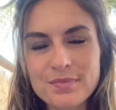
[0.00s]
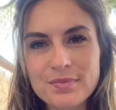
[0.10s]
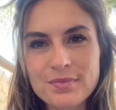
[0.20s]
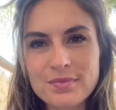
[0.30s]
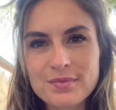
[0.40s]

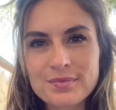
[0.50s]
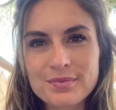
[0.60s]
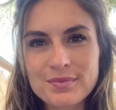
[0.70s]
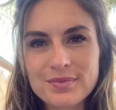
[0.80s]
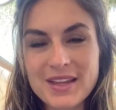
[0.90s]
How can you
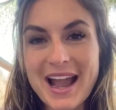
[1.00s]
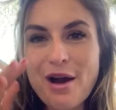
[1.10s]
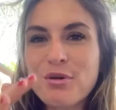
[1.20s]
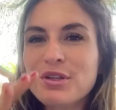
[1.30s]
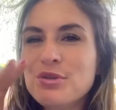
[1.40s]
create
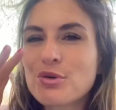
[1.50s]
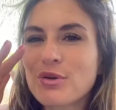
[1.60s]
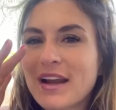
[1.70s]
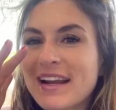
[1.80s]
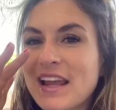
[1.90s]
a
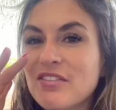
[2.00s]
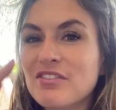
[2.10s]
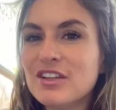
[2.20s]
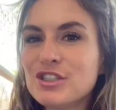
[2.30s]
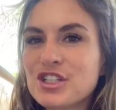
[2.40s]
vision
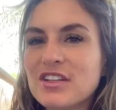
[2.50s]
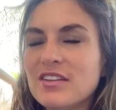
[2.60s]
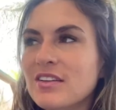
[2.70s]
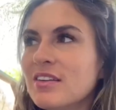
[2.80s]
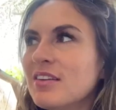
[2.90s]

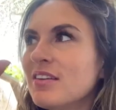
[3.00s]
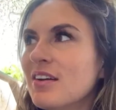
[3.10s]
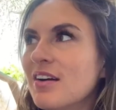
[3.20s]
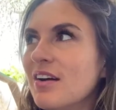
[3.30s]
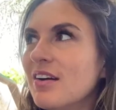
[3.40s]
of
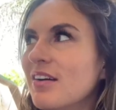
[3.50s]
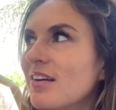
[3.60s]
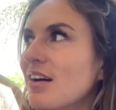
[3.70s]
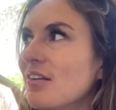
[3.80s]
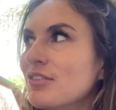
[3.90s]
yourself?
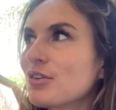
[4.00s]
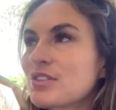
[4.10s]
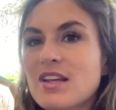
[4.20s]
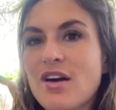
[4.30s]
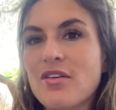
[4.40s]

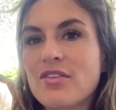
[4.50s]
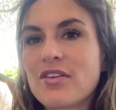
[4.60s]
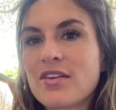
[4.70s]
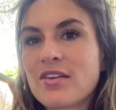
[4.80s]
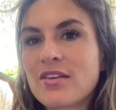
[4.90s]

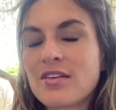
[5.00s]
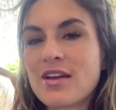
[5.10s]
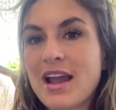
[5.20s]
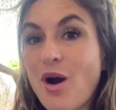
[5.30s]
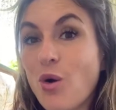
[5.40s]
Hold
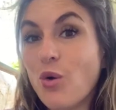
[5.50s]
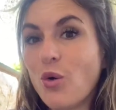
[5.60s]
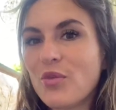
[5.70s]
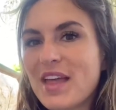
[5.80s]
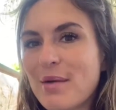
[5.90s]
that belief
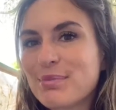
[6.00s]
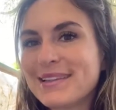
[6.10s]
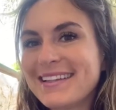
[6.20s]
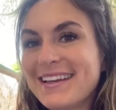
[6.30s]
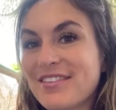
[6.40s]

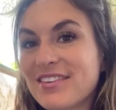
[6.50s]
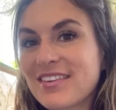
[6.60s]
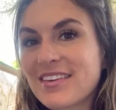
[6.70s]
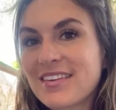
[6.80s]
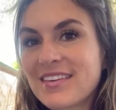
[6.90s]
that
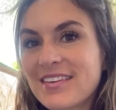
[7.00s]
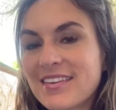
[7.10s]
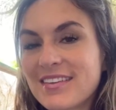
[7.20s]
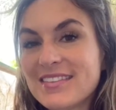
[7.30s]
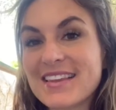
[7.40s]
they
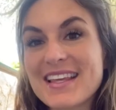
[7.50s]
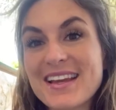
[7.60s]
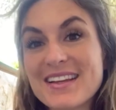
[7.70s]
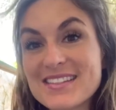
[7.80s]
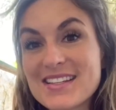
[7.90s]
exist within
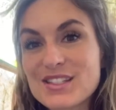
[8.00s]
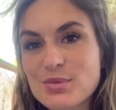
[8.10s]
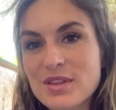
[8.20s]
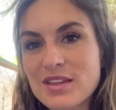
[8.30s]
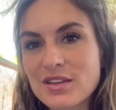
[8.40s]
you and you
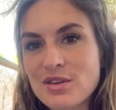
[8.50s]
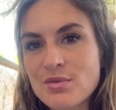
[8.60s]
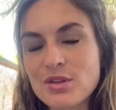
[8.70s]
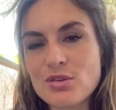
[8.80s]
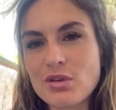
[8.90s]
can become
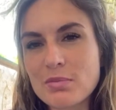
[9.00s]
that,